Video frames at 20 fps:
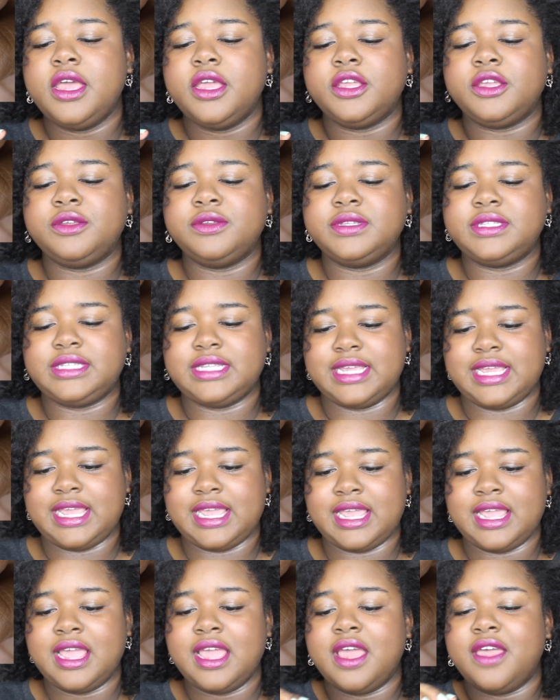You
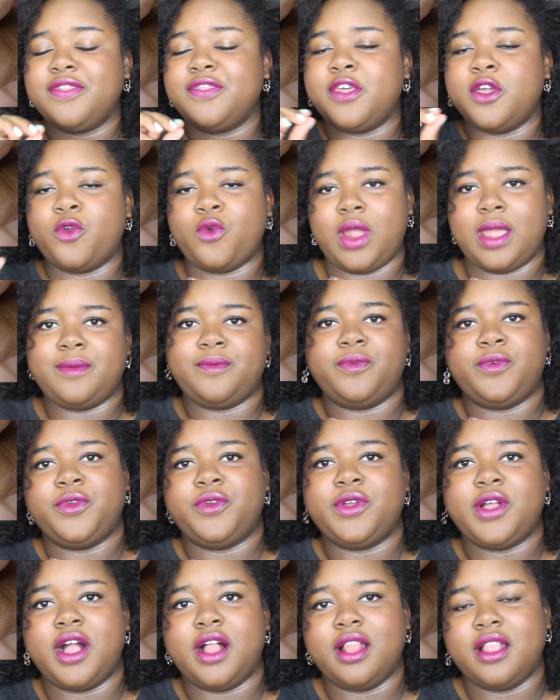see the
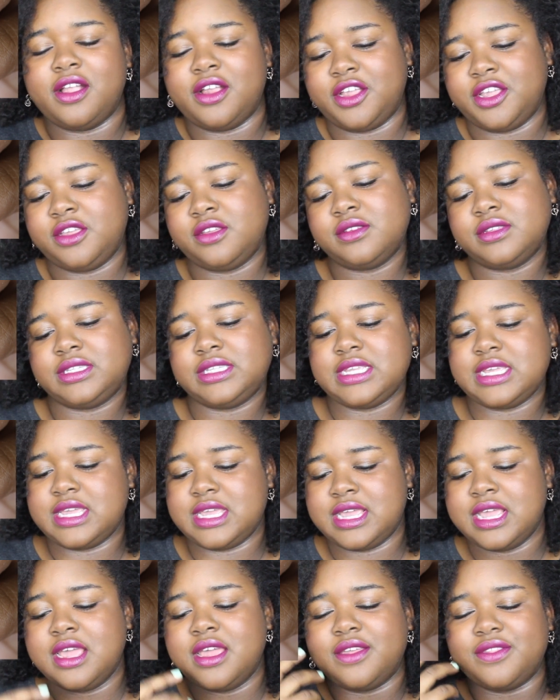grapefruit color, you
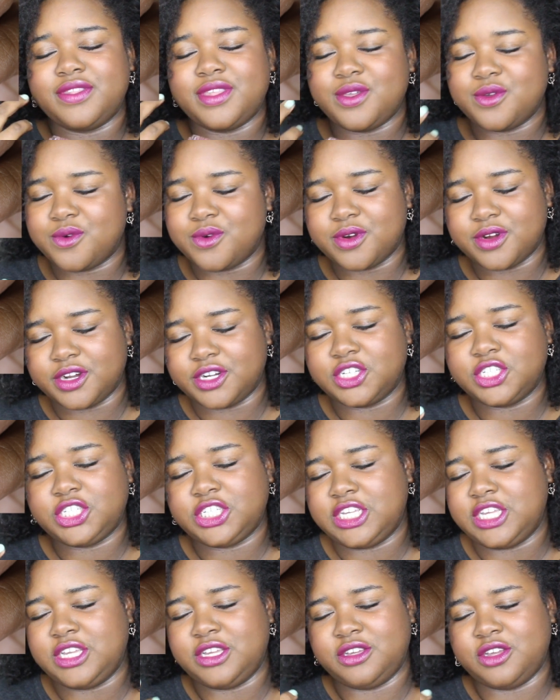see the
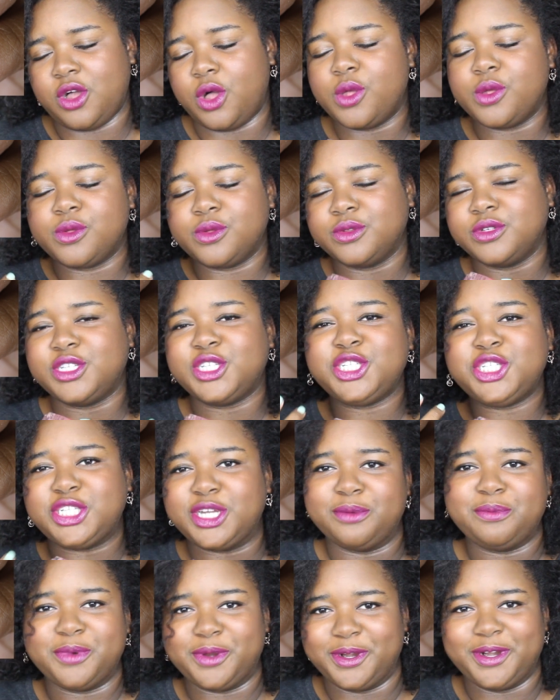orangey gold
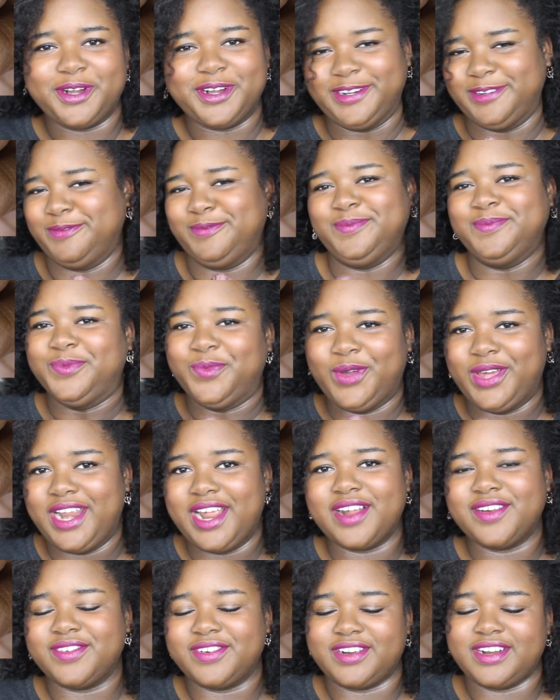shimmer,
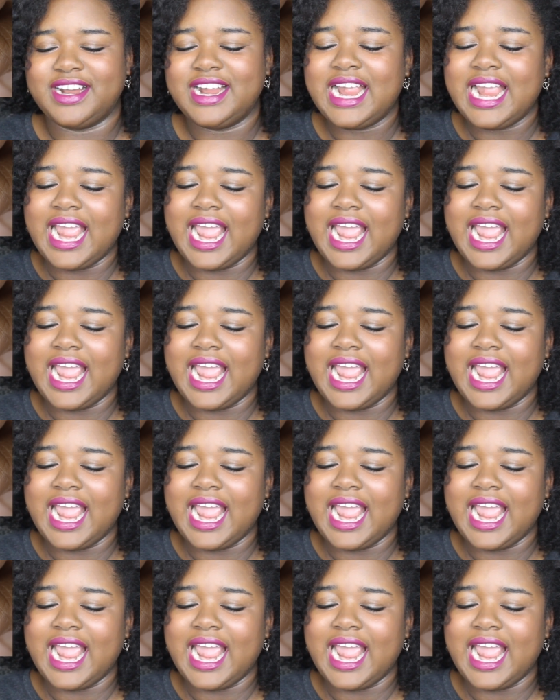whatever,